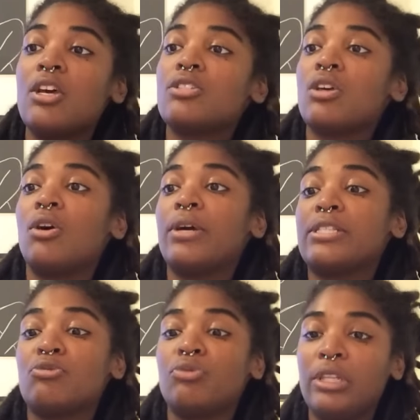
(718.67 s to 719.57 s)
So
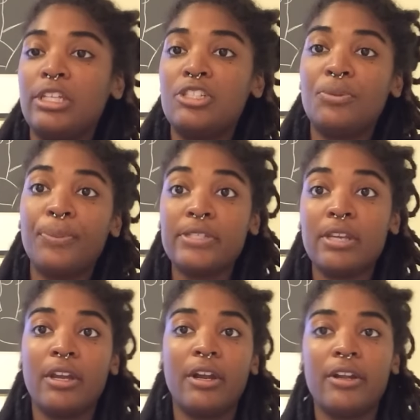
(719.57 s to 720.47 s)
it's really super secure.